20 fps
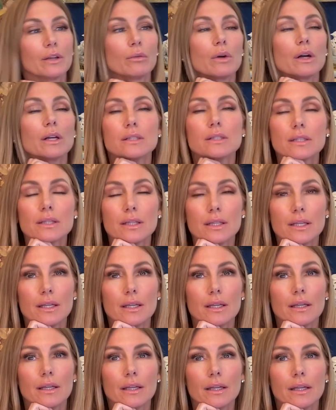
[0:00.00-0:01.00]
was
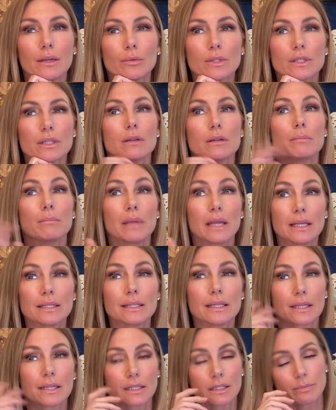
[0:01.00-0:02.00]
it was an
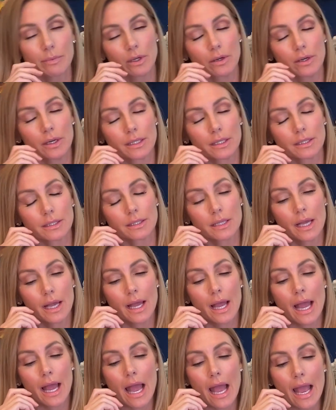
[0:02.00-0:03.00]
amazing experience,
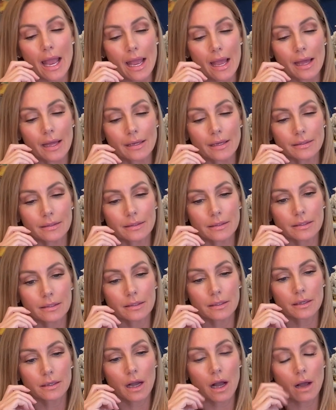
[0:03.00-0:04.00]
and
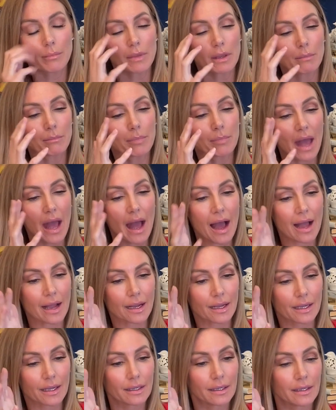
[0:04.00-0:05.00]
coming
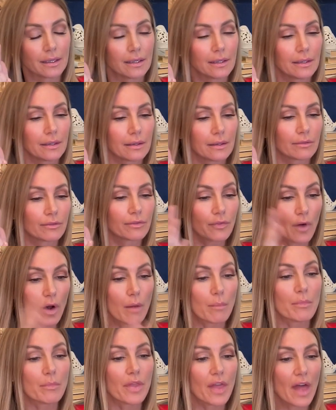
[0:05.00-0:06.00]
back
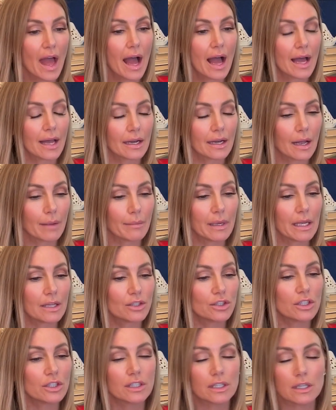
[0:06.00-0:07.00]
from that, I mean,
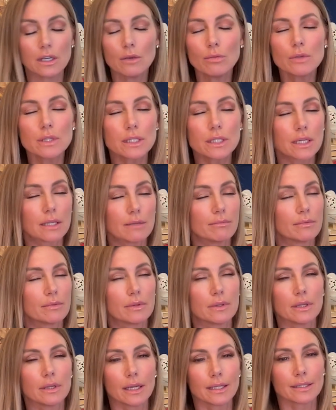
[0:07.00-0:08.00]
it was
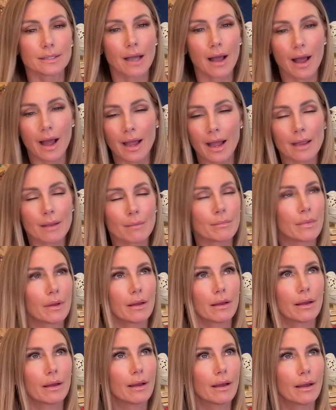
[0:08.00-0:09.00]
a time.
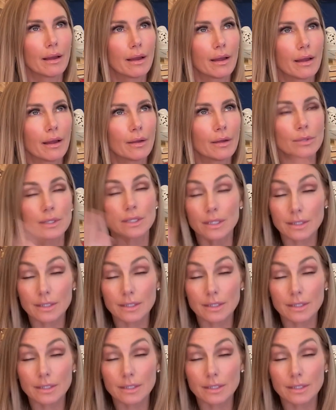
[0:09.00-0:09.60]
It was the